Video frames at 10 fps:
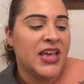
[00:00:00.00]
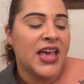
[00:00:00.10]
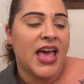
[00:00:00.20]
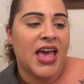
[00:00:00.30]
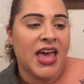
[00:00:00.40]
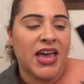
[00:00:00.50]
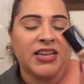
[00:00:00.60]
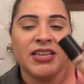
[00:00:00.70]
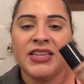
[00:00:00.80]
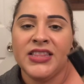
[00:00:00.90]

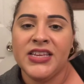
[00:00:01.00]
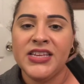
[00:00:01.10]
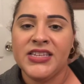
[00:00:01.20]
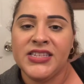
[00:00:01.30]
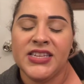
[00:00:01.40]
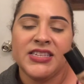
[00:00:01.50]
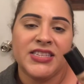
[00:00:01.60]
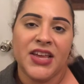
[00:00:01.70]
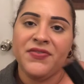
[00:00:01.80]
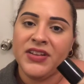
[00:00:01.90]
and this is
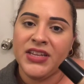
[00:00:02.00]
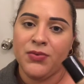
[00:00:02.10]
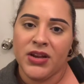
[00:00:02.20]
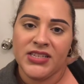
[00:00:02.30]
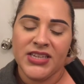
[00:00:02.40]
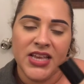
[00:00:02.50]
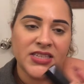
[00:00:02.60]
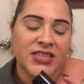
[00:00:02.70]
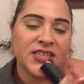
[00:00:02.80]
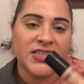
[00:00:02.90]
definitely what it says.
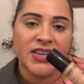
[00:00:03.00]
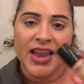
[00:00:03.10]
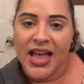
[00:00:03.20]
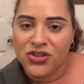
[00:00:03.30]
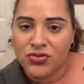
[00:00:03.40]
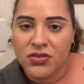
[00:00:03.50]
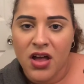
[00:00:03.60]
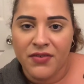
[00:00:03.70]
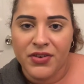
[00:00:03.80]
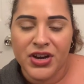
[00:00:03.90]
It's natural
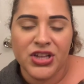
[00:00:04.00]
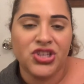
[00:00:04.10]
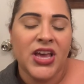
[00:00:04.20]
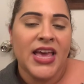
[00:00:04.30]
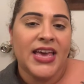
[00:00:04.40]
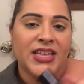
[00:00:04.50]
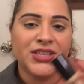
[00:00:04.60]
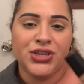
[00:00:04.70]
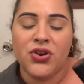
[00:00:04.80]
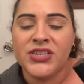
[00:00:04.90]
coverage. It's your